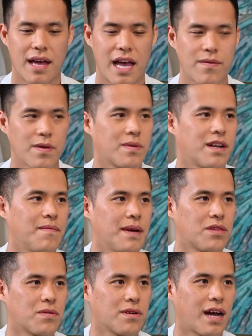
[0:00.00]
everyone I
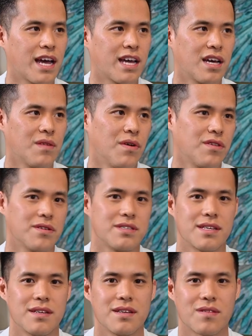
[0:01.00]
met through IM, whether it's
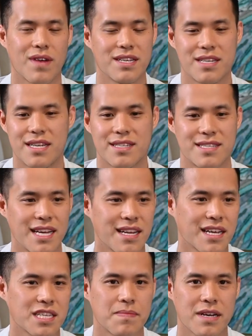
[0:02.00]
residents,
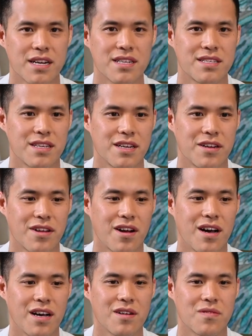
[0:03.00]
attendings, peers, they're
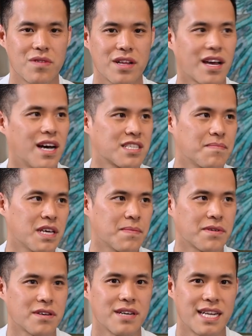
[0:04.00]
all really awesome
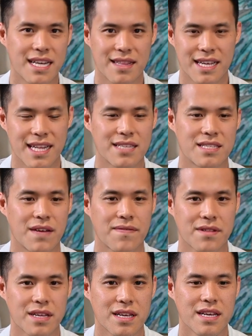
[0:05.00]
people. And I think that's
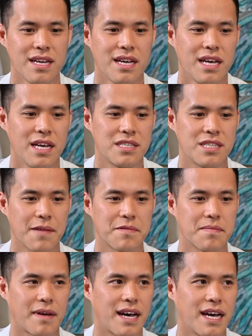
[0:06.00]
definitely
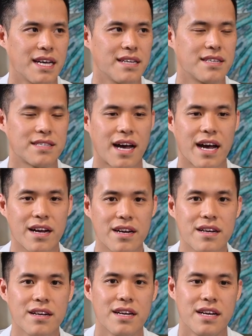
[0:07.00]
shaped my
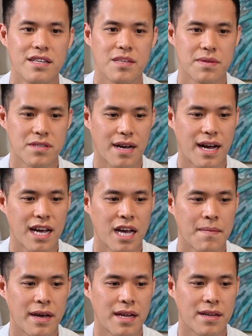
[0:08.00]
desire to pursue
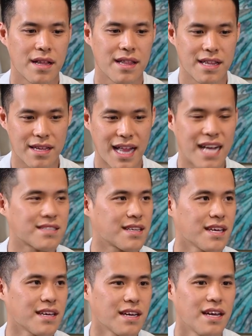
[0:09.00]
IM. And
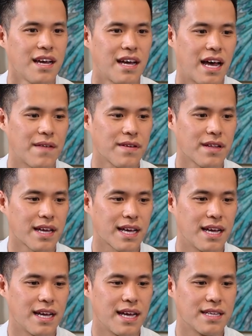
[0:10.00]
lastly, I feel like
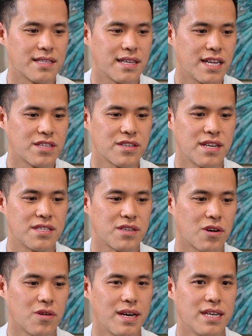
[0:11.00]
as an internist,
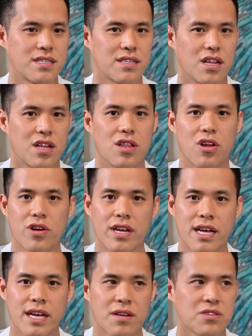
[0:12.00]
you're always
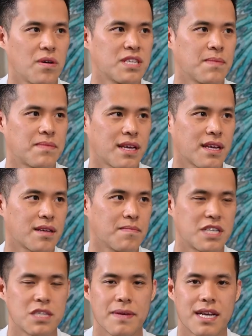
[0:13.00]
learning. There's always something,
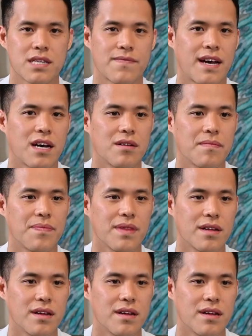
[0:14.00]
just because of how